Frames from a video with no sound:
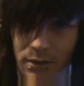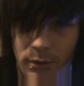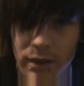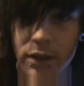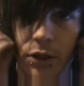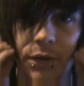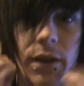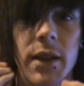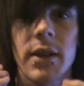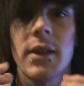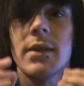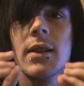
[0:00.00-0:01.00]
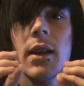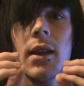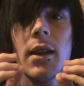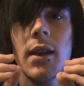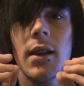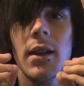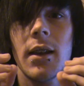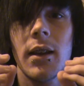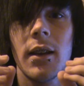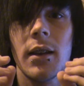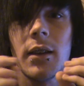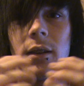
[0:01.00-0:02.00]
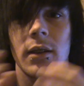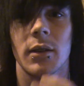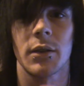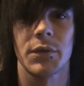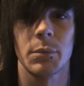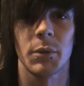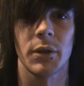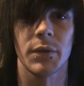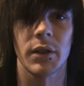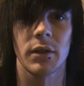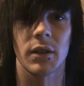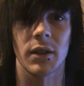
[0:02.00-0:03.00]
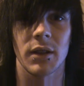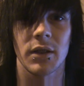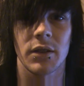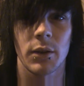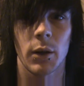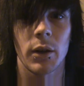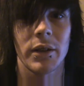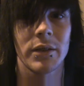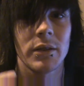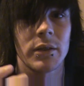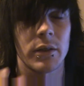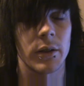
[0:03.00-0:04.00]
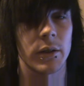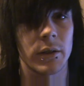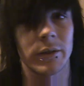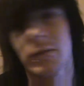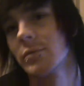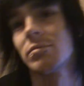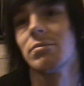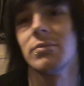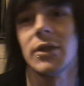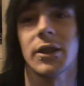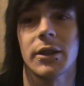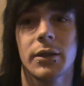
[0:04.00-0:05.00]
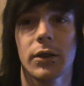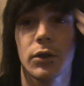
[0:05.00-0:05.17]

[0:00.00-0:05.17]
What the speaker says: and around your face, you're then going to have to move it to go and get to your eyes, so you know,